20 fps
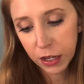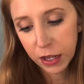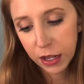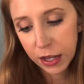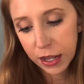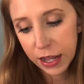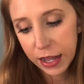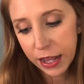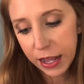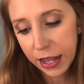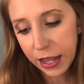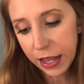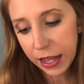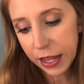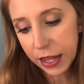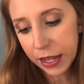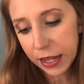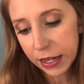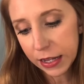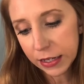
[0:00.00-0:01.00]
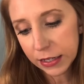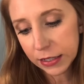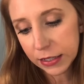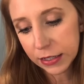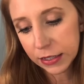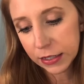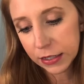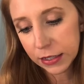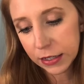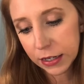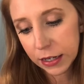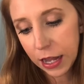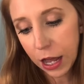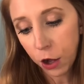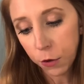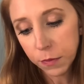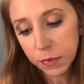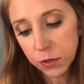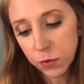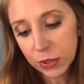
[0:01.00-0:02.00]
It
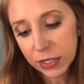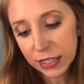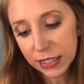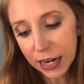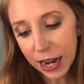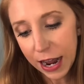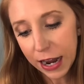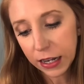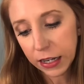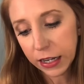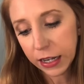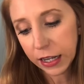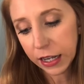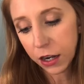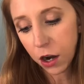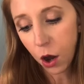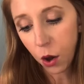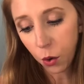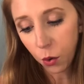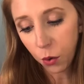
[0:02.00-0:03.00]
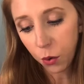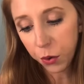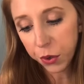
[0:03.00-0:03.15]
helps with styling and hold,